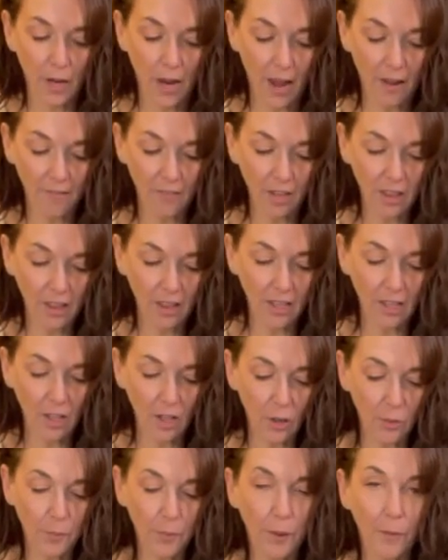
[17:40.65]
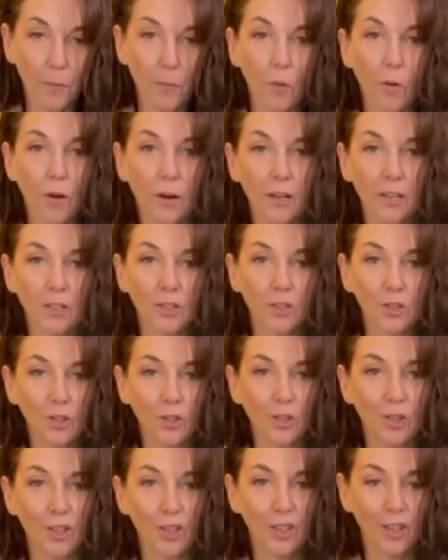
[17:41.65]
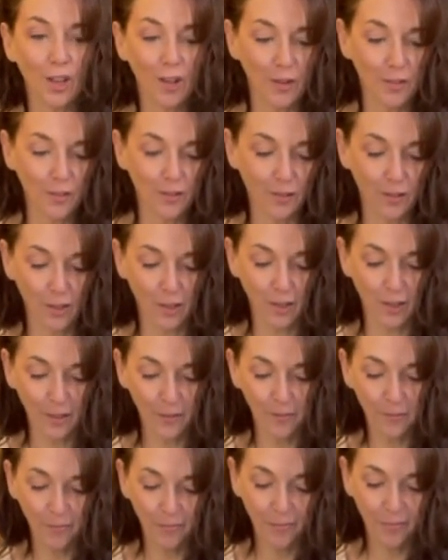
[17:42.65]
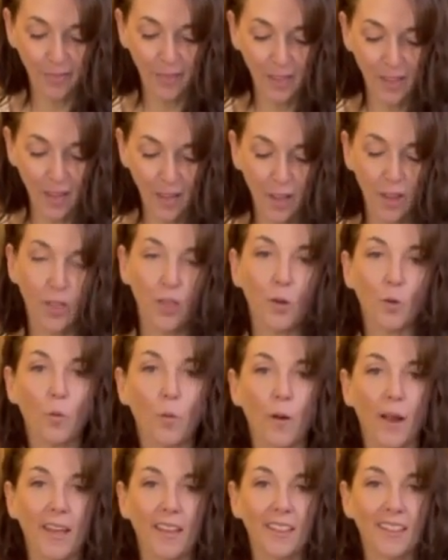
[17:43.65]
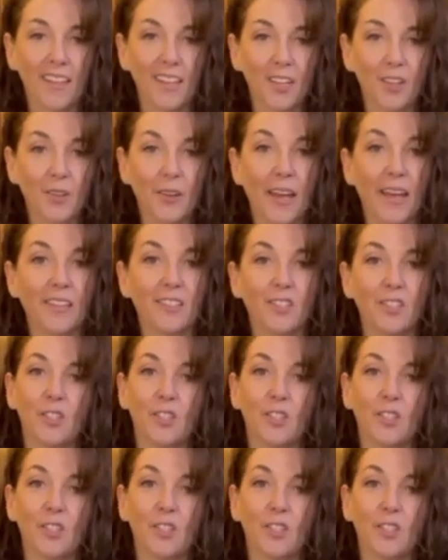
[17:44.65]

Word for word: you have a little bit more control over the weight that you get.